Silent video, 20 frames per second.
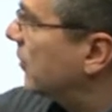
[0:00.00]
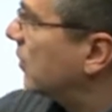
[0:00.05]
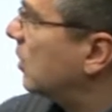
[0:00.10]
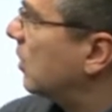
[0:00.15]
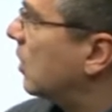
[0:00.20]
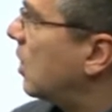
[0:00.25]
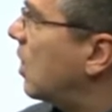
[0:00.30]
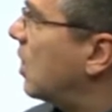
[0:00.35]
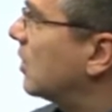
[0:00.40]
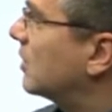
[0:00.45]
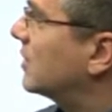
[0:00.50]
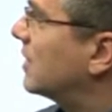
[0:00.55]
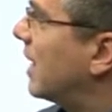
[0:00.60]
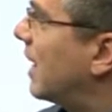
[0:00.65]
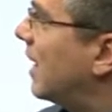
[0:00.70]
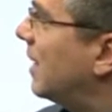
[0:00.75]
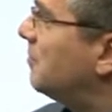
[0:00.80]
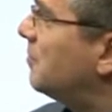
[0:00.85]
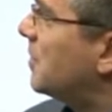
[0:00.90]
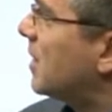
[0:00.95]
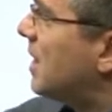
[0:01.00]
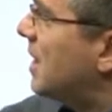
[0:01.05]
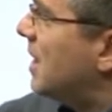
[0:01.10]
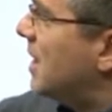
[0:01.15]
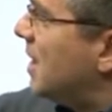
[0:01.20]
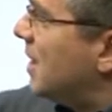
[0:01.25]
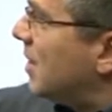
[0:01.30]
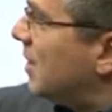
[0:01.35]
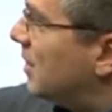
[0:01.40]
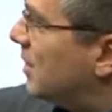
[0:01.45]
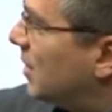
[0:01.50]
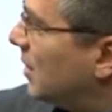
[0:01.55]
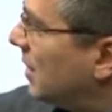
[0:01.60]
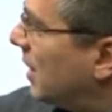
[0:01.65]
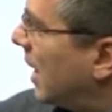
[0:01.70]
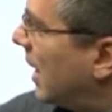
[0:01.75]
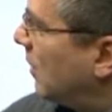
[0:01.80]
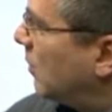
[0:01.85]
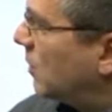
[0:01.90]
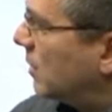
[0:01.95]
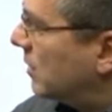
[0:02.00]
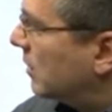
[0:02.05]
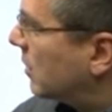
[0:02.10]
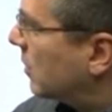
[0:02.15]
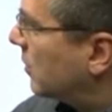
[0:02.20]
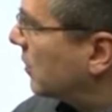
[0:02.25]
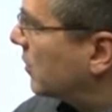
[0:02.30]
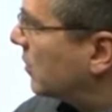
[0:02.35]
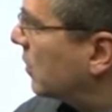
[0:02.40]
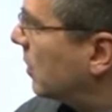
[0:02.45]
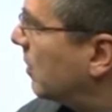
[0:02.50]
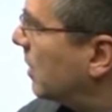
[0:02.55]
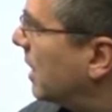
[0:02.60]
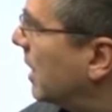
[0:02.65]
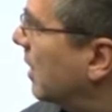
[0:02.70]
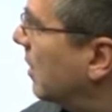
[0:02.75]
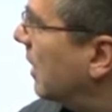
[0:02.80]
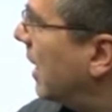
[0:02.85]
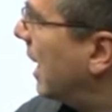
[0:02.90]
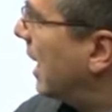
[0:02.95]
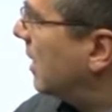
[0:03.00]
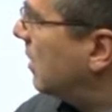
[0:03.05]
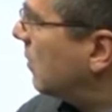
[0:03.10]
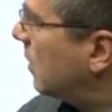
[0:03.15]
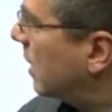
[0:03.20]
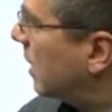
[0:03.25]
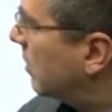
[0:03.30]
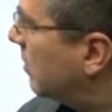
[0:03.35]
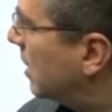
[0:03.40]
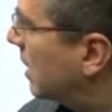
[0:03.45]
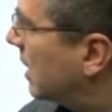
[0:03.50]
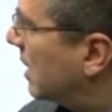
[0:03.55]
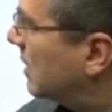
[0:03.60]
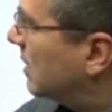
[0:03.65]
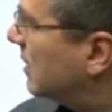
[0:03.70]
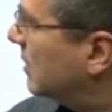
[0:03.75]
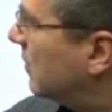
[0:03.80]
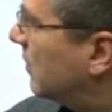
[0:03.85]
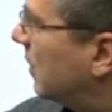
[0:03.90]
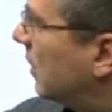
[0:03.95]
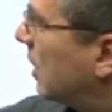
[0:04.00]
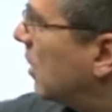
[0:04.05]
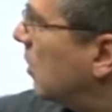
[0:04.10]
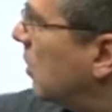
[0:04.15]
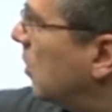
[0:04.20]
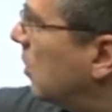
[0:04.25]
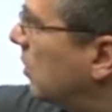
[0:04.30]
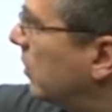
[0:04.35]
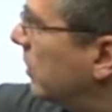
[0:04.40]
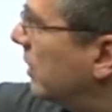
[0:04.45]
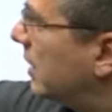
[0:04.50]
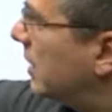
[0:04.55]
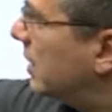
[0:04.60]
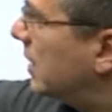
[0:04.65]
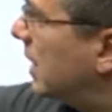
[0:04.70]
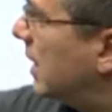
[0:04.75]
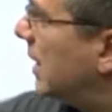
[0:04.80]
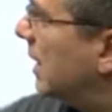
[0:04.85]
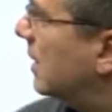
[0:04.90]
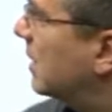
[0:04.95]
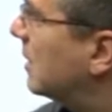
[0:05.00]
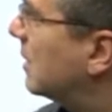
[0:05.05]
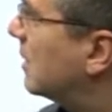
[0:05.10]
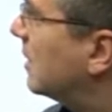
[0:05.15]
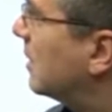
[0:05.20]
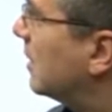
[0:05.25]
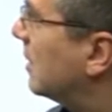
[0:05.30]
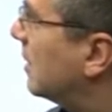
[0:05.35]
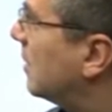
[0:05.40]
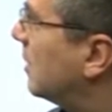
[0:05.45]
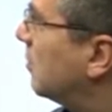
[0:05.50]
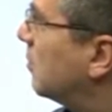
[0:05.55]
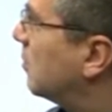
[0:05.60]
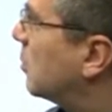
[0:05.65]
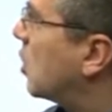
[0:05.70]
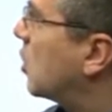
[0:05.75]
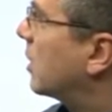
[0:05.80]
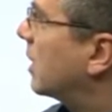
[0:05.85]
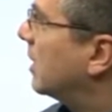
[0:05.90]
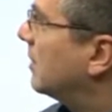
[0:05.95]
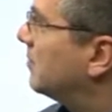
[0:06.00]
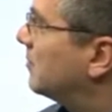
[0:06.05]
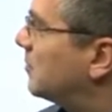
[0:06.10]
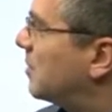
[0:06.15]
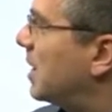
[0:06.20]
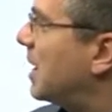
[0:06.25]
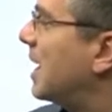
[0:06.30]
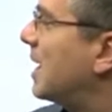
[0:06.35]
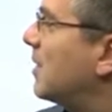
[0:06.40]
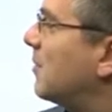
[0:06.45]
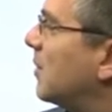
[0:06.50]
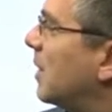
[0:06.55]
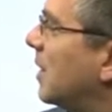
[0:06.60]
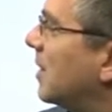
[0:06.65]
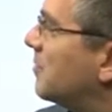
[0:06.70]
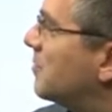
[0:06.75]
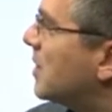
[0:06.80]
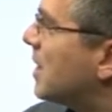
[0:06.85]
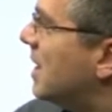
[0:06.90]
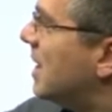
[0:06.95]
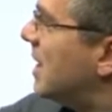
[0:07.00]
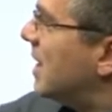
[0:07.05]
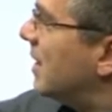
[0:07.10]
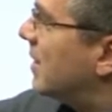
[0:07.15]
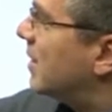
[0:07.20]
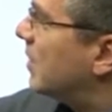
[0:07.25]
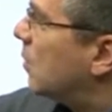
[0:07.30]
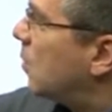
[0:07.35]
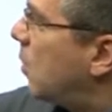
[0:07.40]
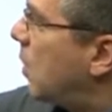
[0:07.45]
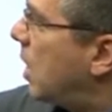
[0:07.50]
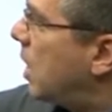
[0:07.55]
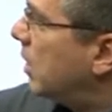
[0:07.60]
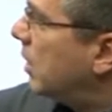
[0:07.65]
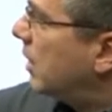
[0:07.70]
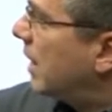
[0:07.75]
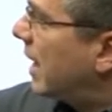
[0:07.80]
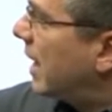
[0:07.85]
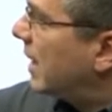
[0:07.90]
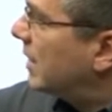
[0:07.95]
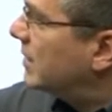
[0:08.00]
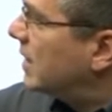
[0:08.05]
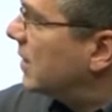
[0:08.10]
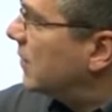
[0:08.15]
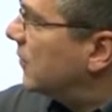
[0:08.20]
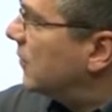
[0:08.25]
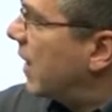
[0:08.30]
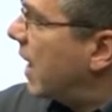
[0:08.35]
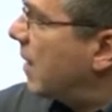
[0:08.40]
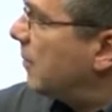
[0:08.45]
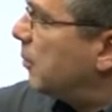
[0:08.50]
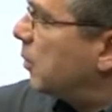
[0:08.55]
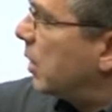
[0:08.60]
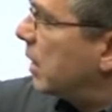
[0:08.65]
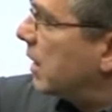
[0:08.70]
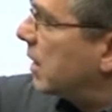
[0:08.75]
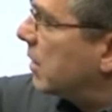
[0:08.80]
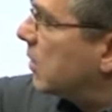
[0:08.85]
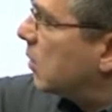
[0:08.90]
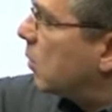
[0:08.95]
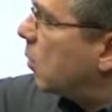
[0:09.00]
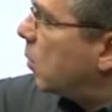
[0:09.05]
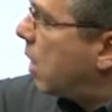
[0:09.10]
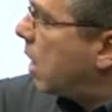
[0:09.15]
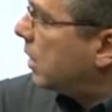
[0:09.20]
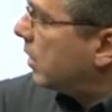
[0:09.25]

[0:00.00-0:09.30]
It's not so good, and there may be viruses in here. So that can make me very bad for myself when I swim in there.